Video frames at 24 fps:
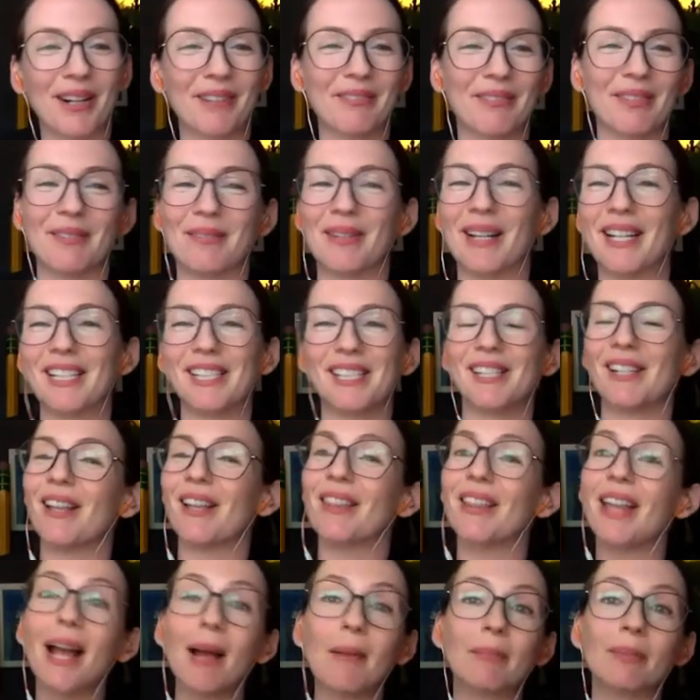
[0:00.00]
information
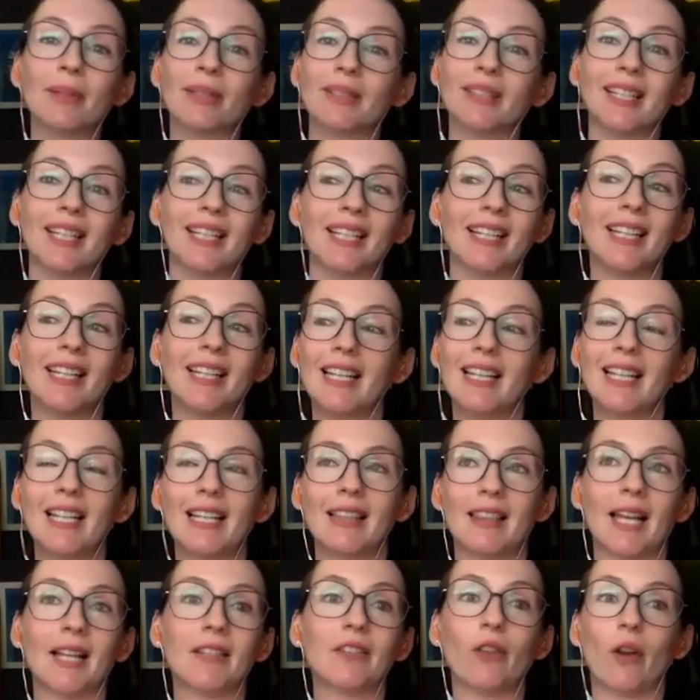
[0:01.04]
on that. But like,
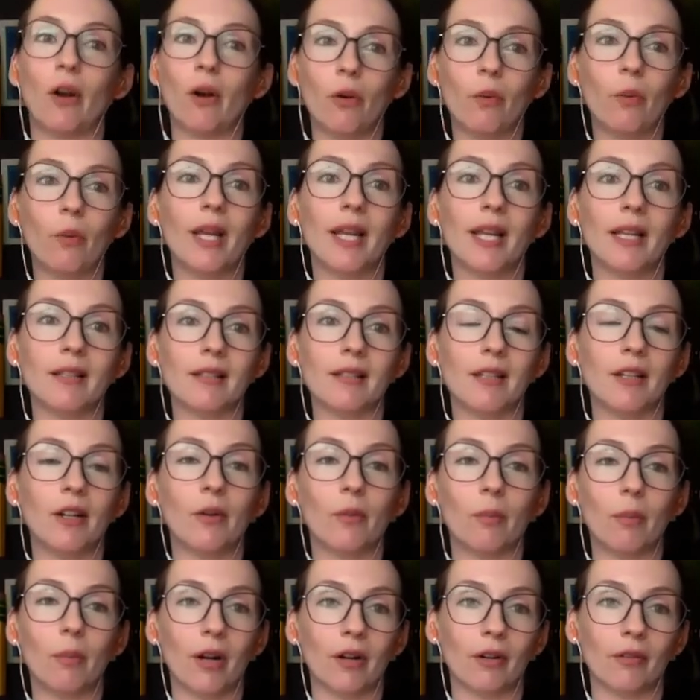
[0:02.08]
that's always you
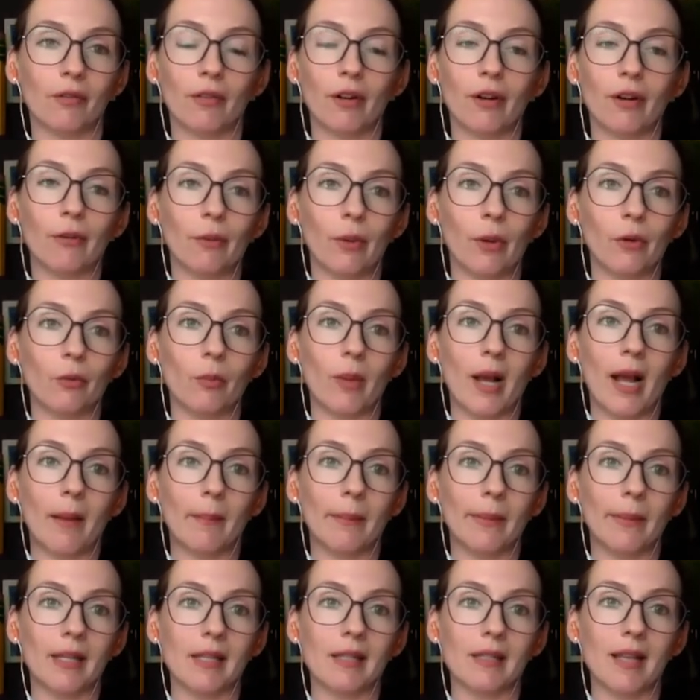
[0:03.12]
know part of our
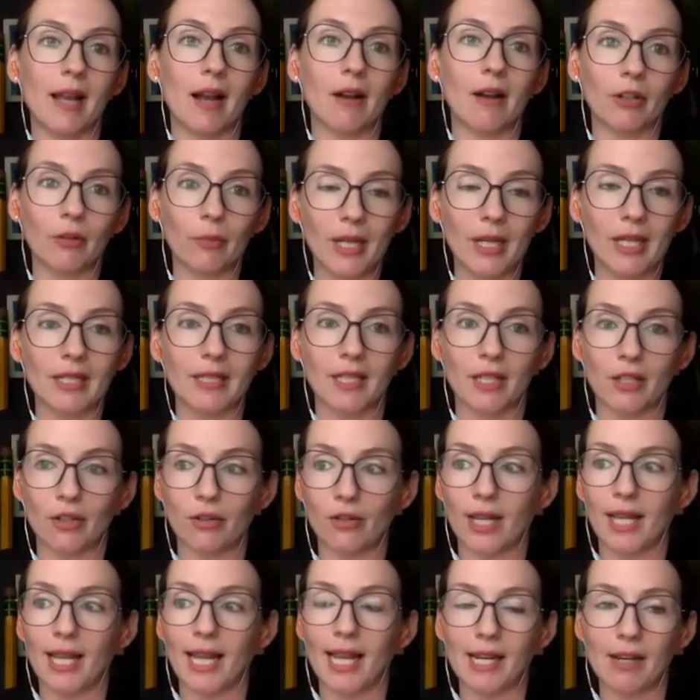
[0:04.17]
roadmap is how can we continue
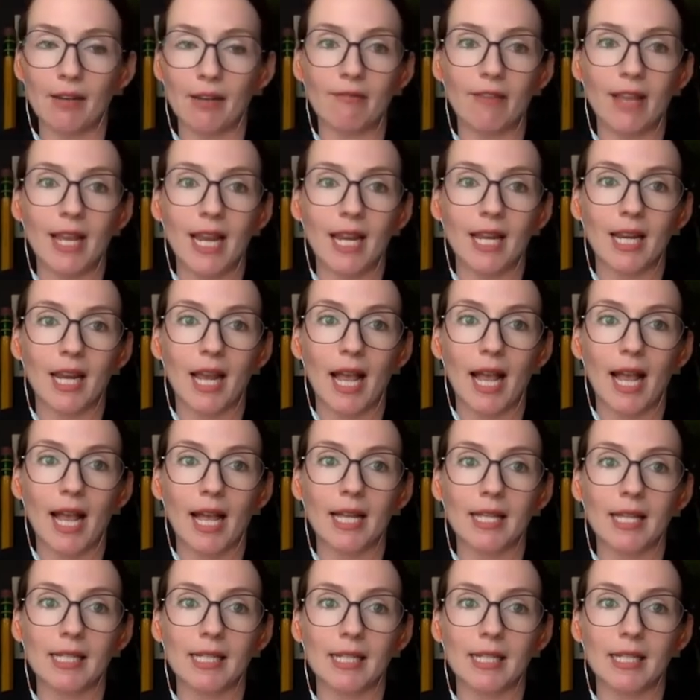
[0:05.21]
to innovate
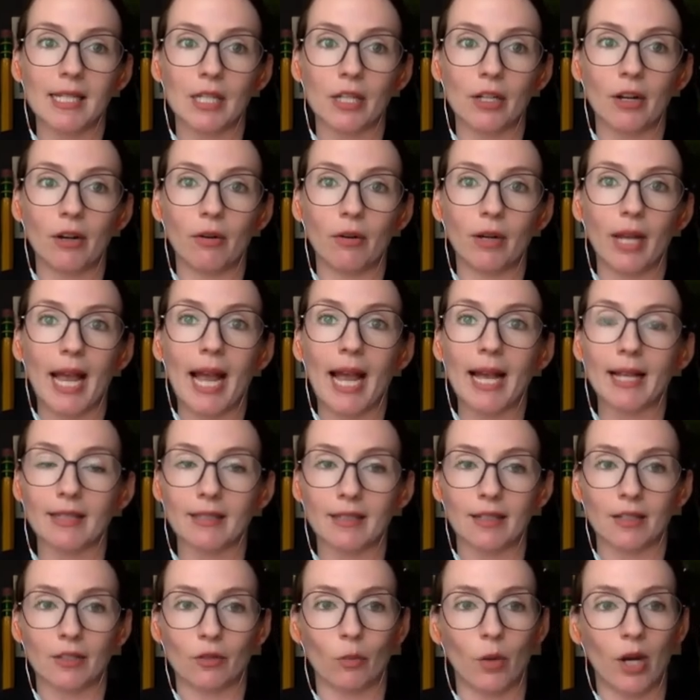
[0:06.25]
and you know
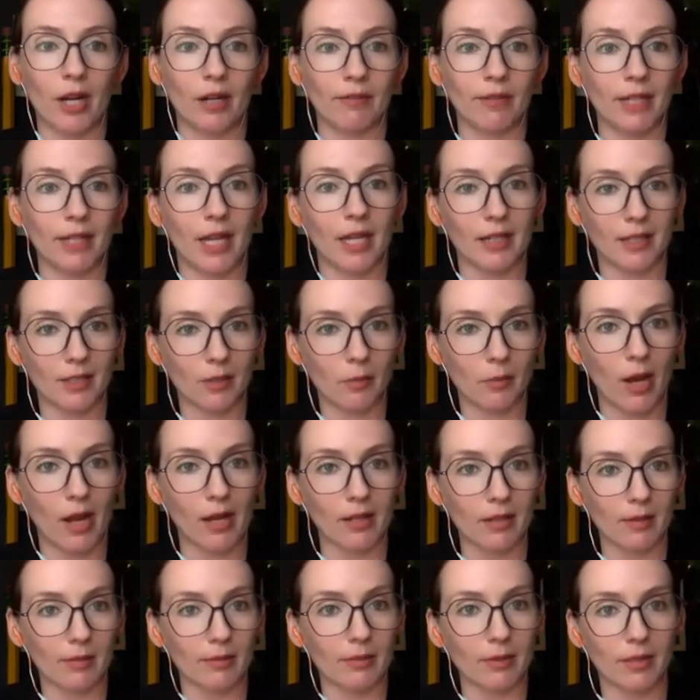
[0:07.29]
cast as wide of a net as
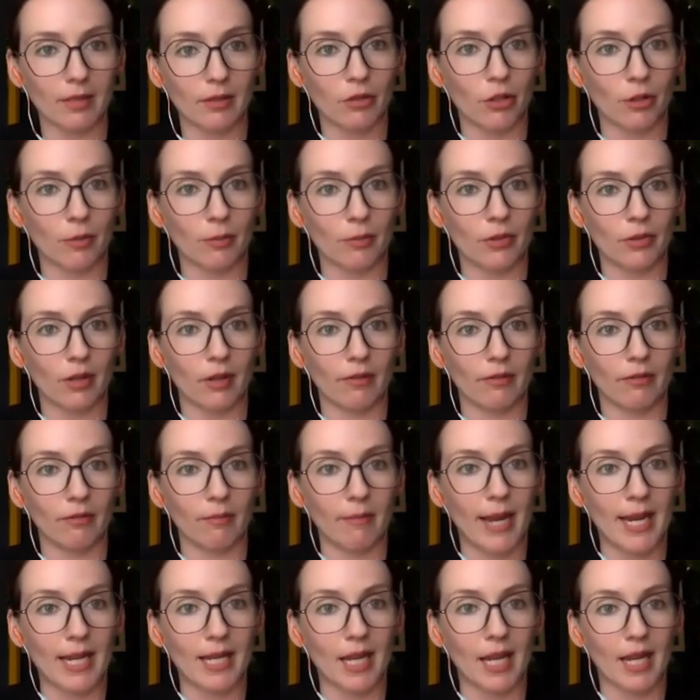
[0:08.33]
possible in terms of
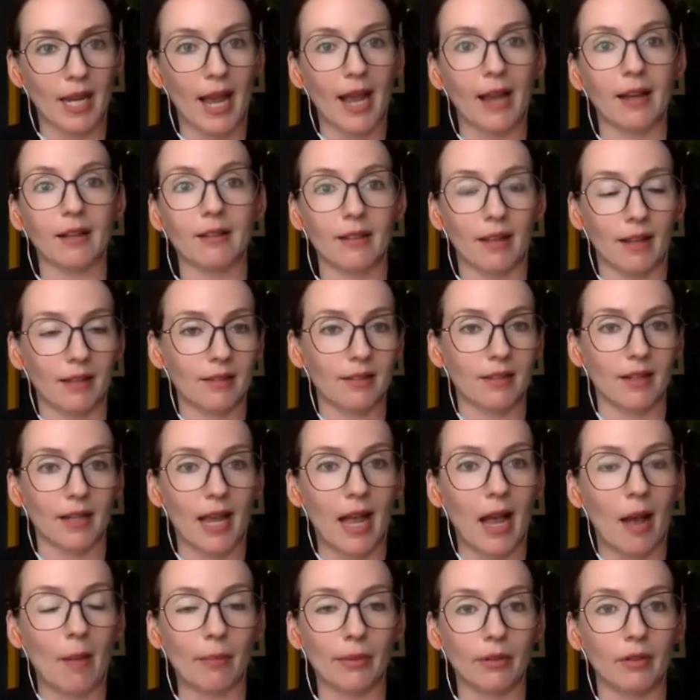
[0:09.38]
making access to
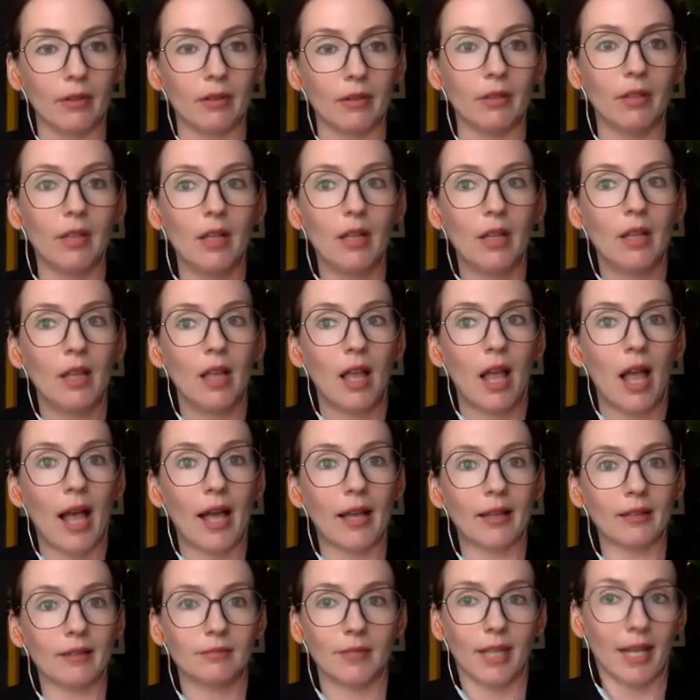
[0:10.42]
capital
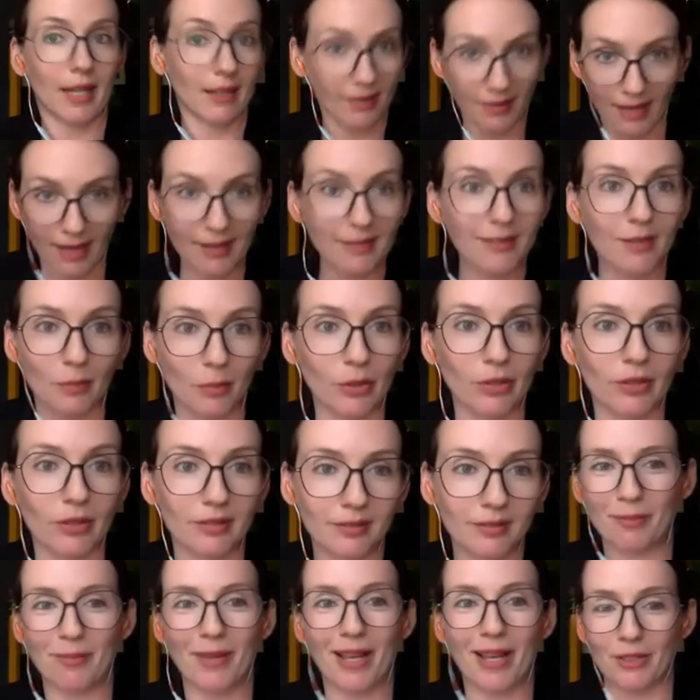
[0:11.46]
as accessible
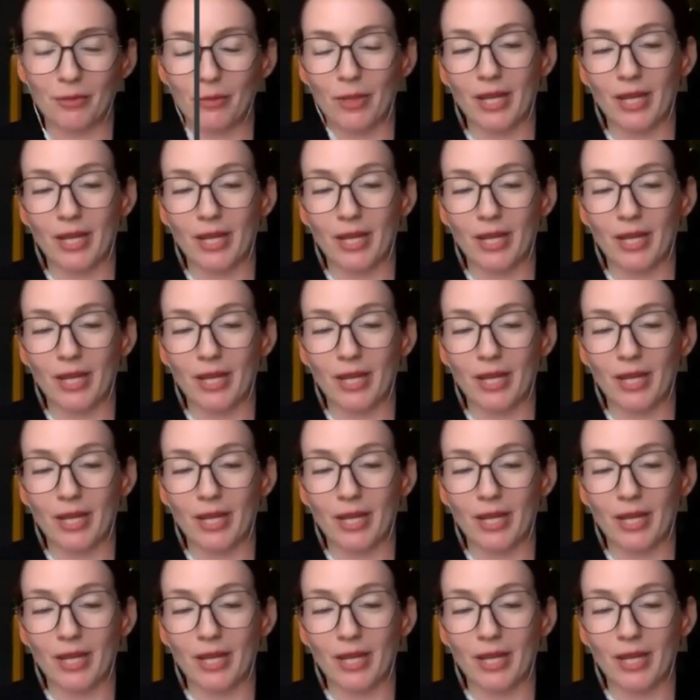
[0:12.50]
as we